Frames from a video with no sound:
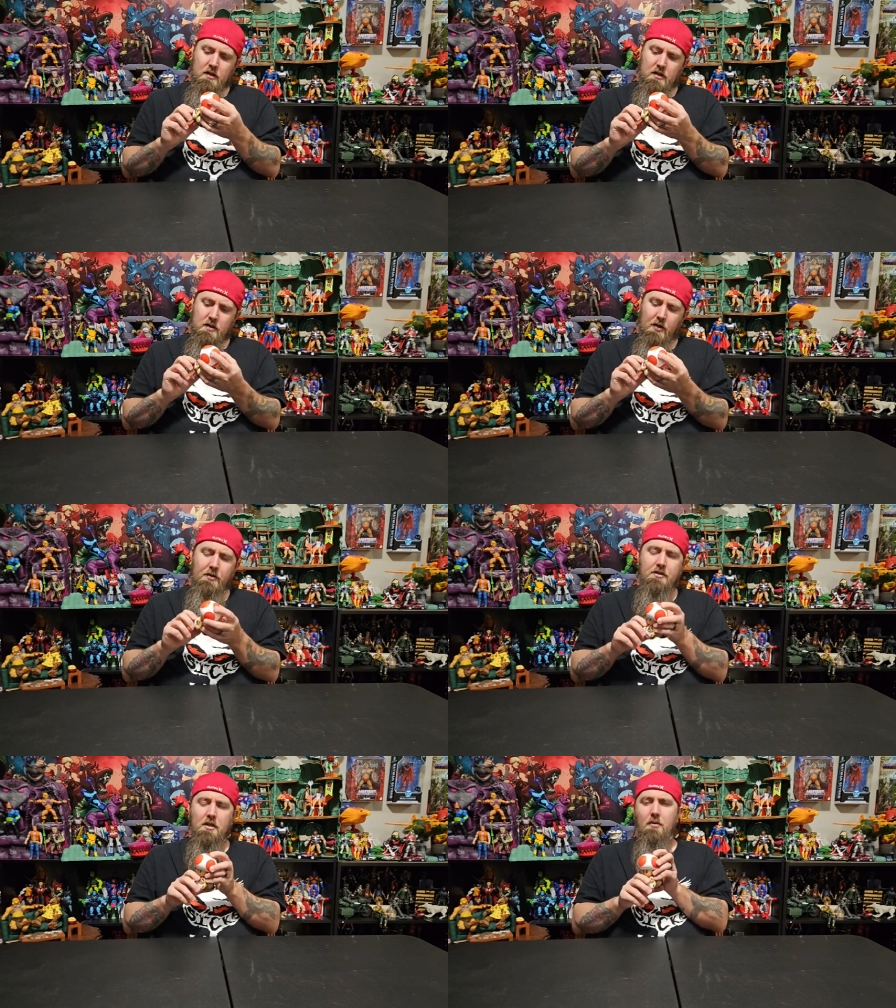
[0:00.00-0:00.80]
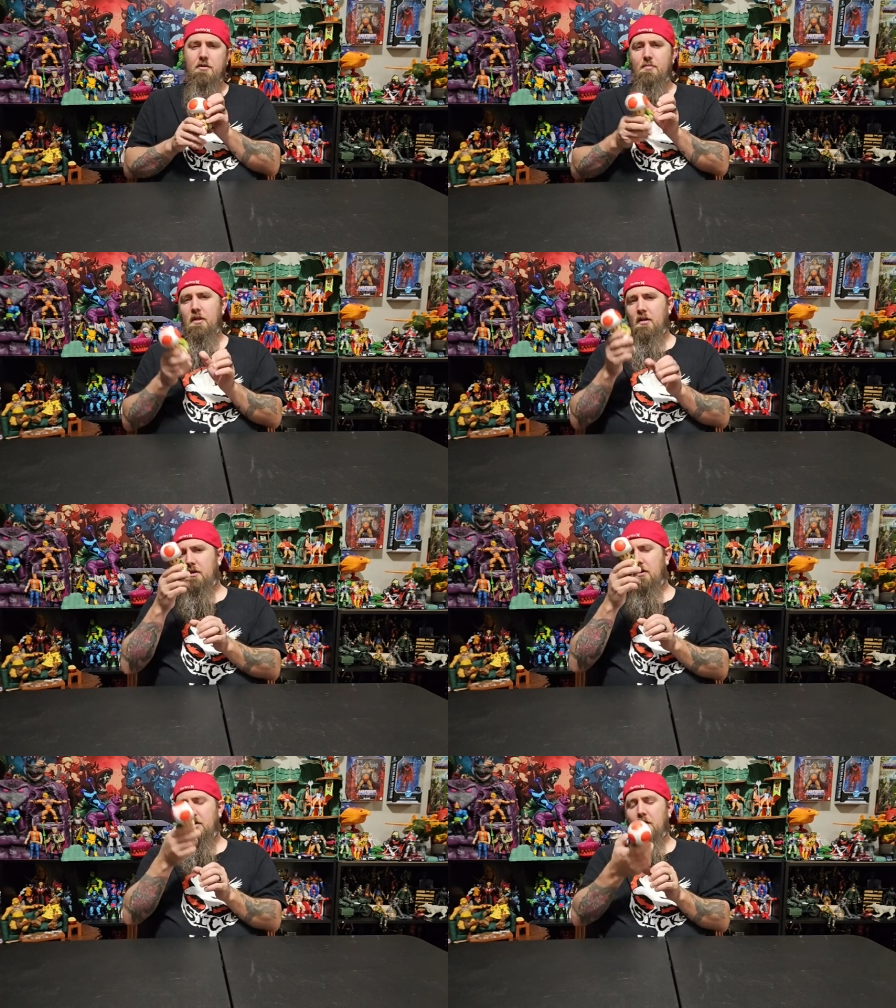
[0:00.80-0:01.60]
Toad has always been
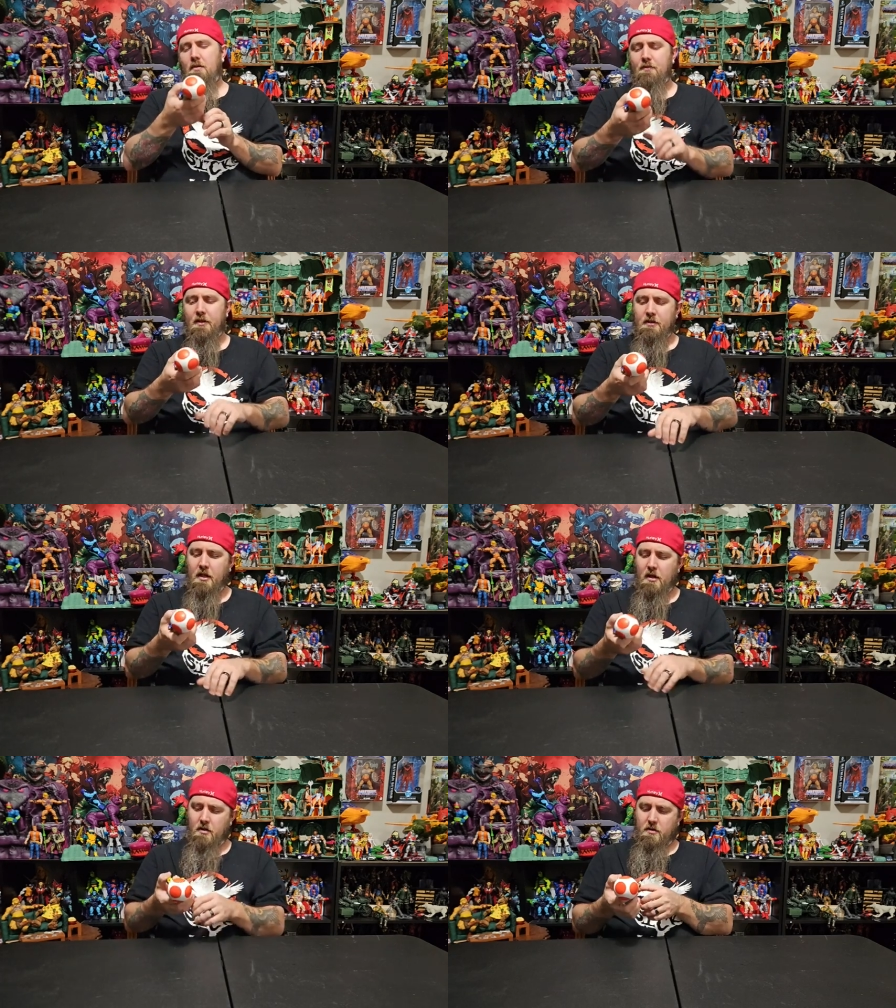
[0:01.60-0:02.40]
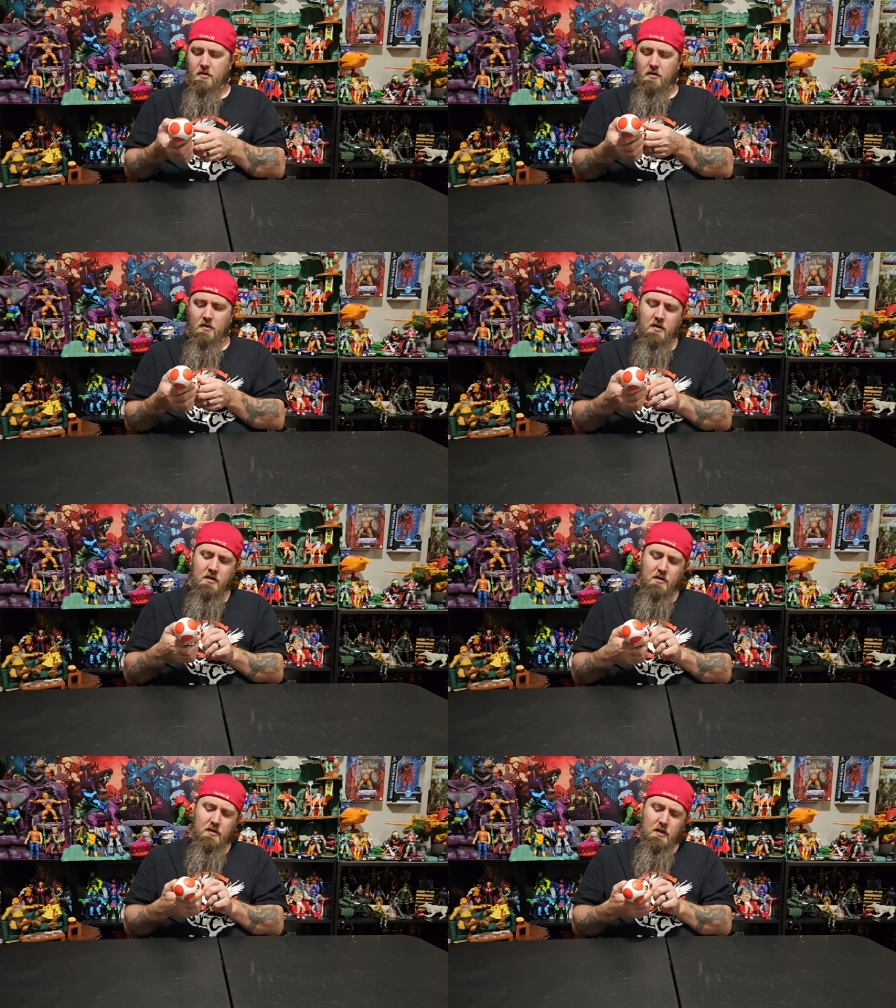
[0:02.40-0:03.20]
a fun
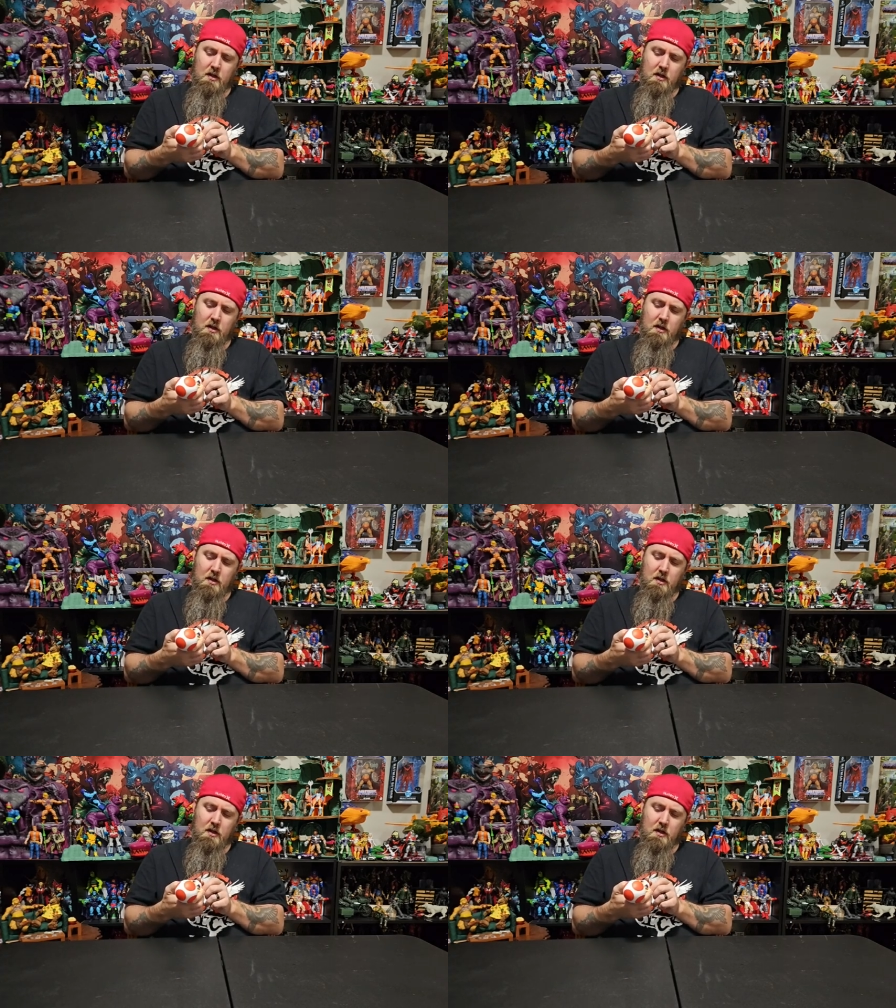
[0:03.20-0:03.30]
character.